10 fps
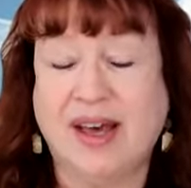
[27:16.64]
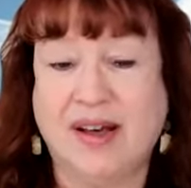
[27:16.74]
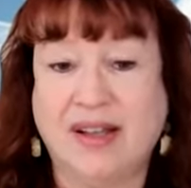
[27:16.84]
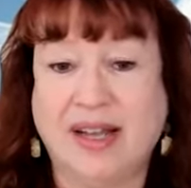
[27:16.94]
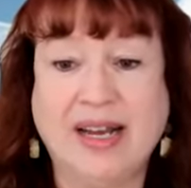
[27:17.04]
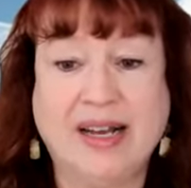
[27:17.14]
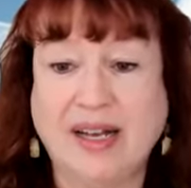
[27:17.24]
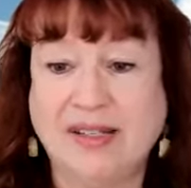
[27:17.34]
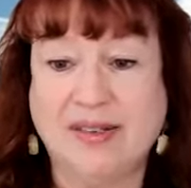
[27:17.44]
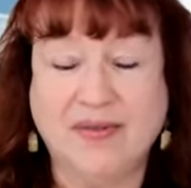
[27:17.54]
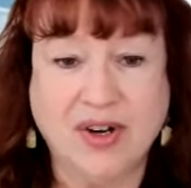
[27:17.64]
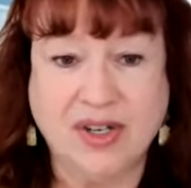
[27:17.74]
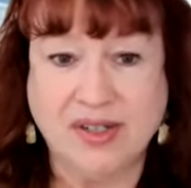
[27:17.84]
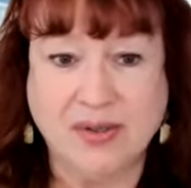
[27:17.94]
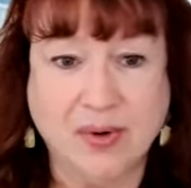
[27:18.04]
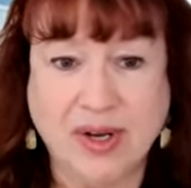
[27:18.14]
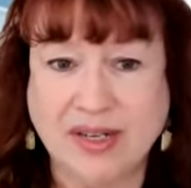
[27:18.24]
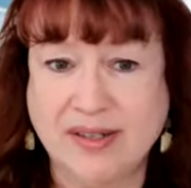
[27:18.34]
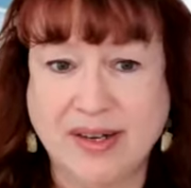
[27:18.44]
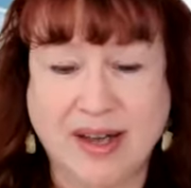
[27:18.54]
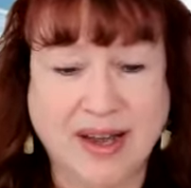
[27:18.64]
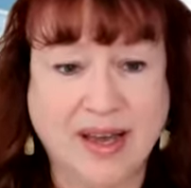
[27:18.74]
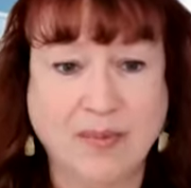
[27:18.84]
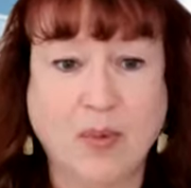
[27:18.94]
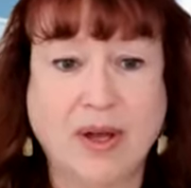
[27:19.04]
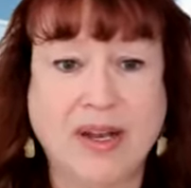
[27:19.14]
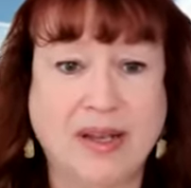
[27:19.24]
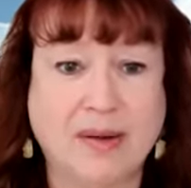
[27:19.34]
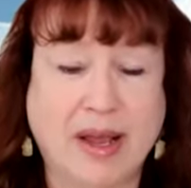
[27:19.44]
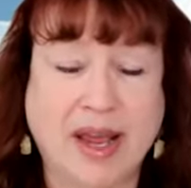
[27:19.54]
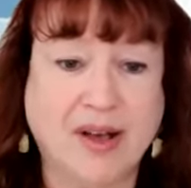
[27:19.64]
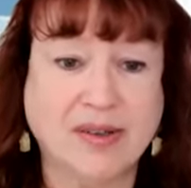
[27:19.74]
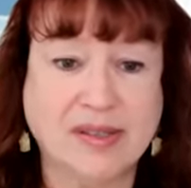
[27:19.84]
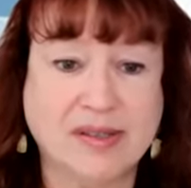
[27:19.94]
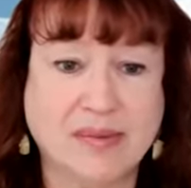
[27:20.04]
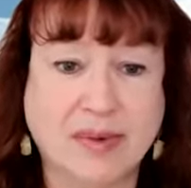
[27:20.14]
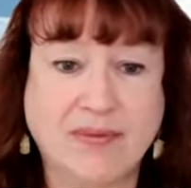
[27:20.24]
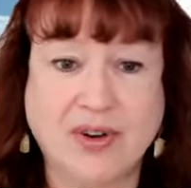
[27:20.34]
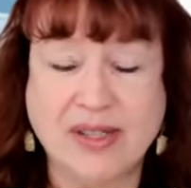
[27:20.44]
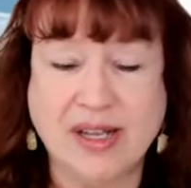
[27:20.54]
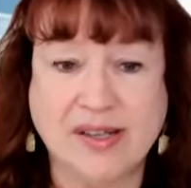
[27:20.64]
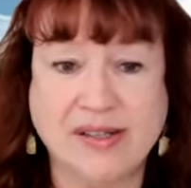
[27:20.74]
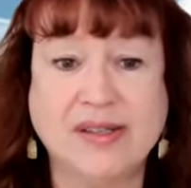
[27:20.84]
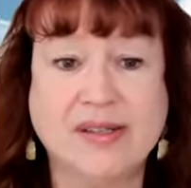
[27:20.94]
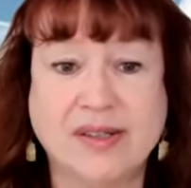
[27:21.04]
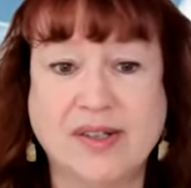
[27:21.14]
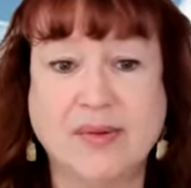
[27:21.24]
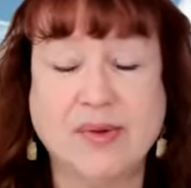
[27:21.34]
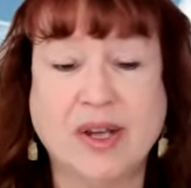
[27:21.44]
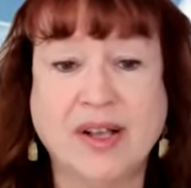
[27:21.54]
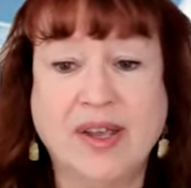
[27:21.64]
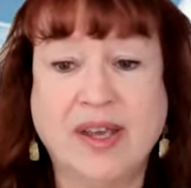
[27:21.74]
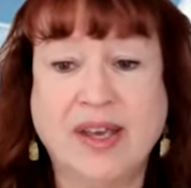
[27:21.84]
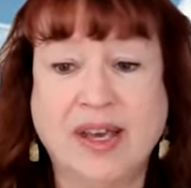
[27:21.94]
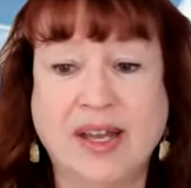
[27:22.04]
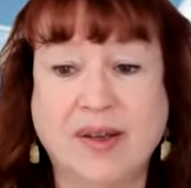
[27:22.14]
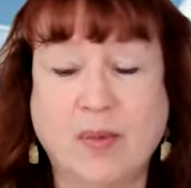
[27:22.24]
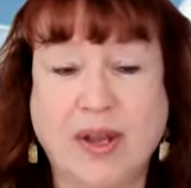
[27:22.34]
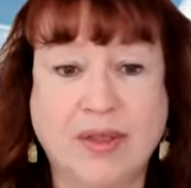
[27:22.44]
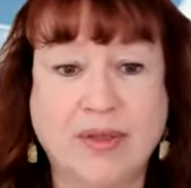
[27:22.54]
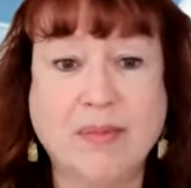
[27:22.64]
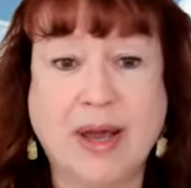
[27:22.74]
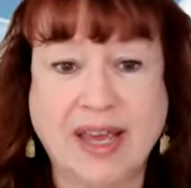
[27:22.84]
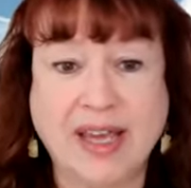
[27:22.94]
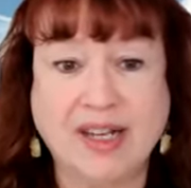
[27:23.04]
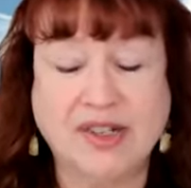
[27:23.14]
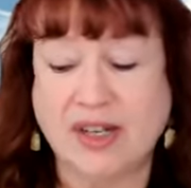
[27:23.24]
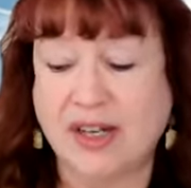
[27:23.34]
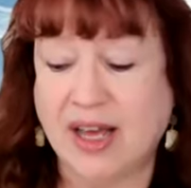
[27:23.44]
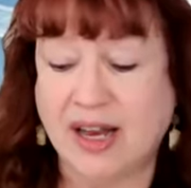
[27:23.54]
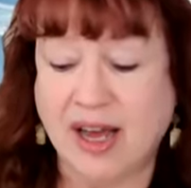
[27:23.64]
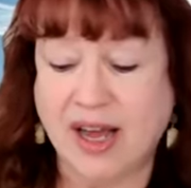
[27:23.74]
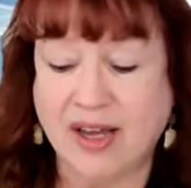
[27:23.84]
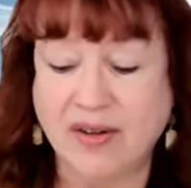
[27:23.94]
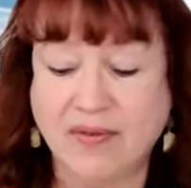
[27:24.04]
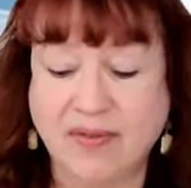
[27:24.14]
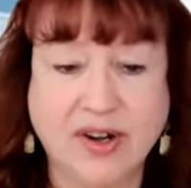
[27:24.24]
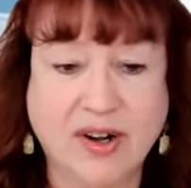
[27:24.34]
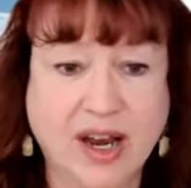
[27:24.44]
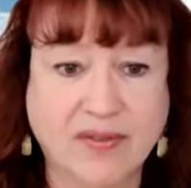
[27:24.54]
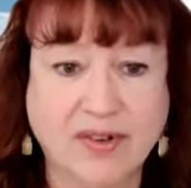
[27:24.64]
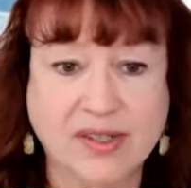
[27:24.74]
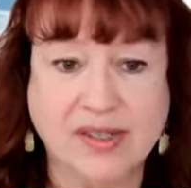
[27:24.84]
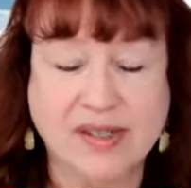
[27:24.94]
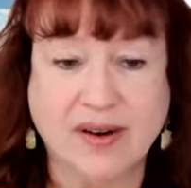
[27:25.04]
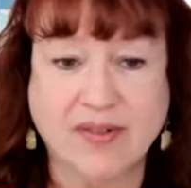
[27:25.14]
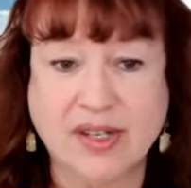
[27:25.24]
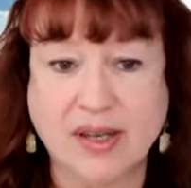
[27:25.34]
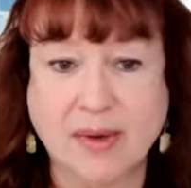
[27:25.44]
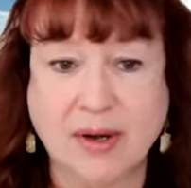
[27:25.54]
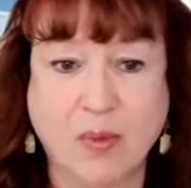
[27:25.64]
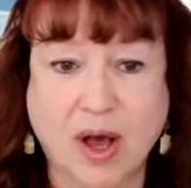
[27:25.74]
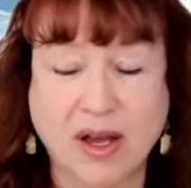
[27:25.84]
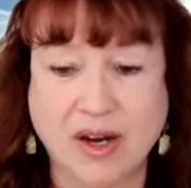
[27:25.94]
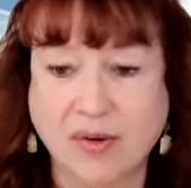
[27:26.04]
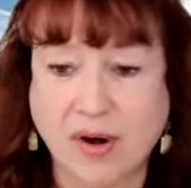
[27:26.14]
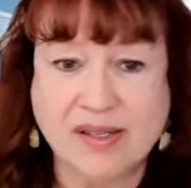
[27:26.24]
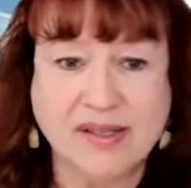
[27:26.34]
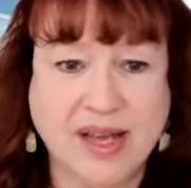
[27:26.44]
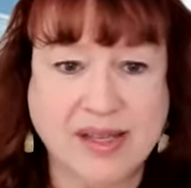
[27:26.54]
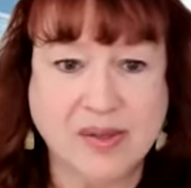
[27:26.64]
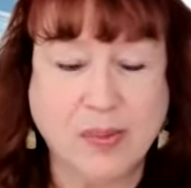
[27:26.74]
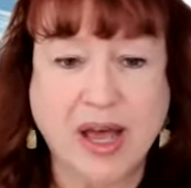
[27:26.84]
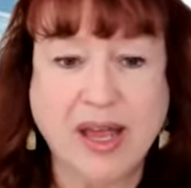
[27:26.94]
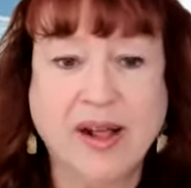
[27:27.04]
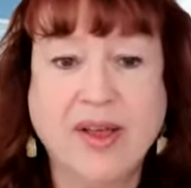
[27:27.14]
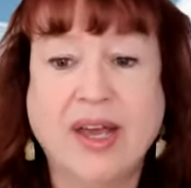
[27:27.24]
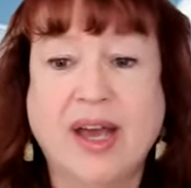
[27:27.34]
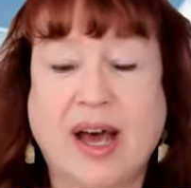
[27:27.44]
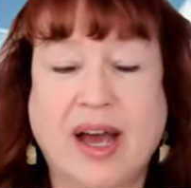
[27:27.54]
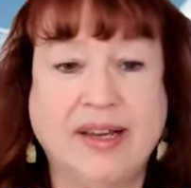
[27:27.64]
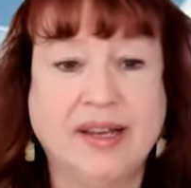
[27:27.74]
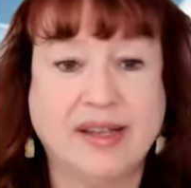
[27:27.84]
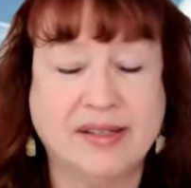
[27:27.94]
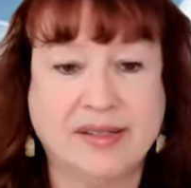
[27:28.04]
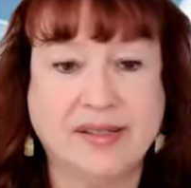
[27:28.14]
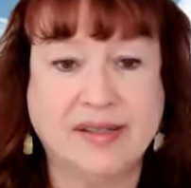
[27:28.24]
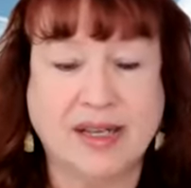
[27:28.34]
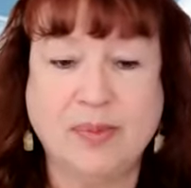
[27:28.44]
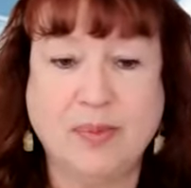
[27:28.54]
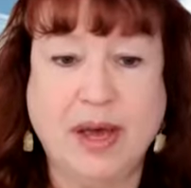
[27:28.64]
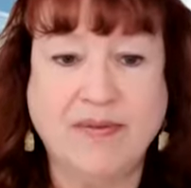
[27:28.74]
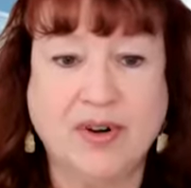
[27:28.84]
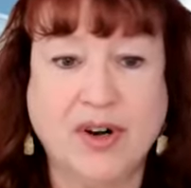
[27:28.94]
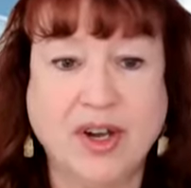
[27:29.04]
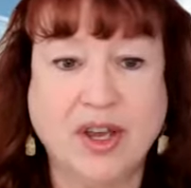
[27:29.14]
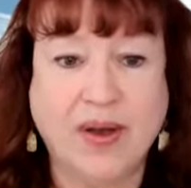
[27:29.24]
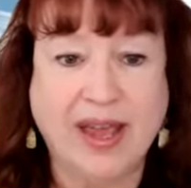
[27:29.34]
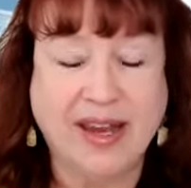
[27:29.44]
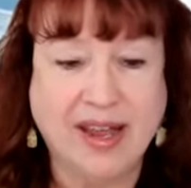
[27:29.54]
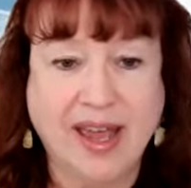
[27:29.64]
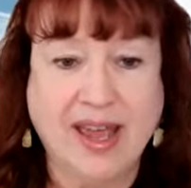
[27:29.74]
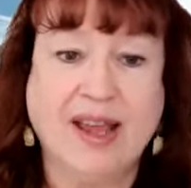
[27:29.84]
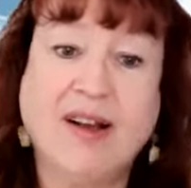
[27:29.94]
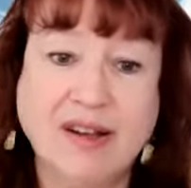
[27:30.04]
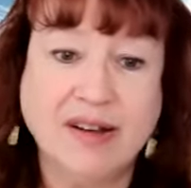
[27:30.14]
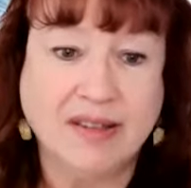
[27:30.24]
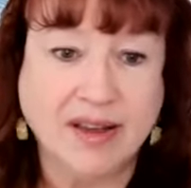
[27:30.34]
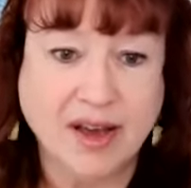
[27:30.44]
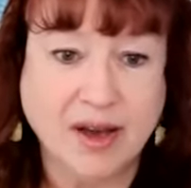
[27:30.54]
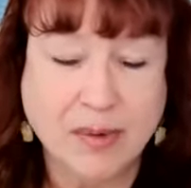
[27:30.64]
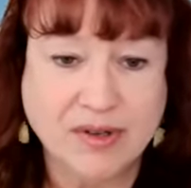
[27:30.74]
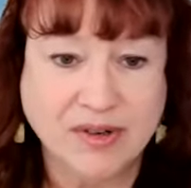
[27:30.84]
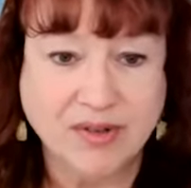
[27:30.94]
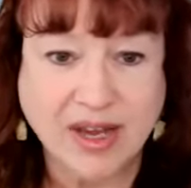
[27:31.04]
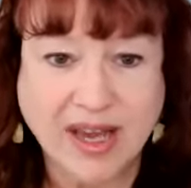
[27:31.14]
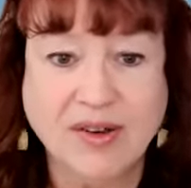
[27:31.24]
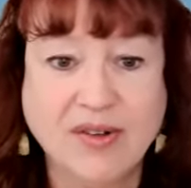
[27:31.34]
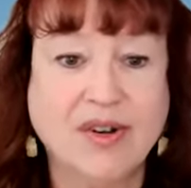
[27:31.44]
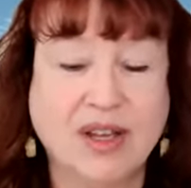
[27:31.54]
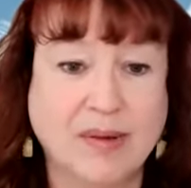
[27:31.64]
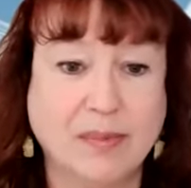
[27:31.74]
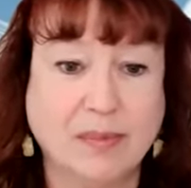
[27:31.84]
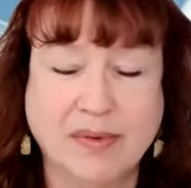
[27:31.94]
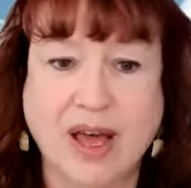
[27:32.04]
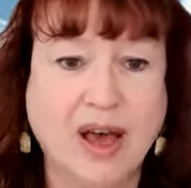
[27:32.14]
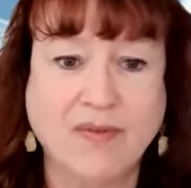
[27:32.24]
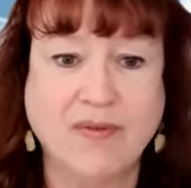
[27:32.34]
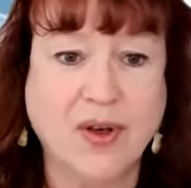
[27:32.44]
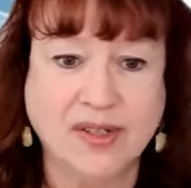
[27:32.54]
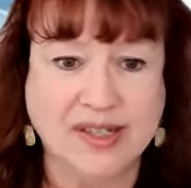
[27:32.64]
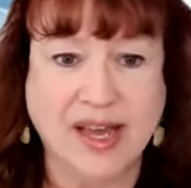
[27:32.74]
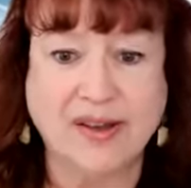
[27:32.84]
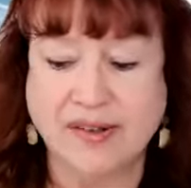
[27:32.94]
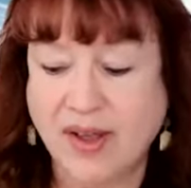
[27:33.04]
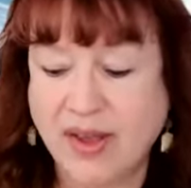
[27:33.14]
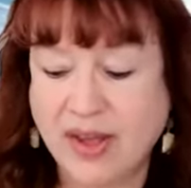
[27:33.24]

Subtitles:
Ley lines are very disorienting. I had one in my house, my first house in Sedona, and it went through my kitchen. And I couldn't figure it out at first because every time I'd walk across that spot, I'd get such bad vertigo. I had to hang on to the cupboards or the counter to not fall down.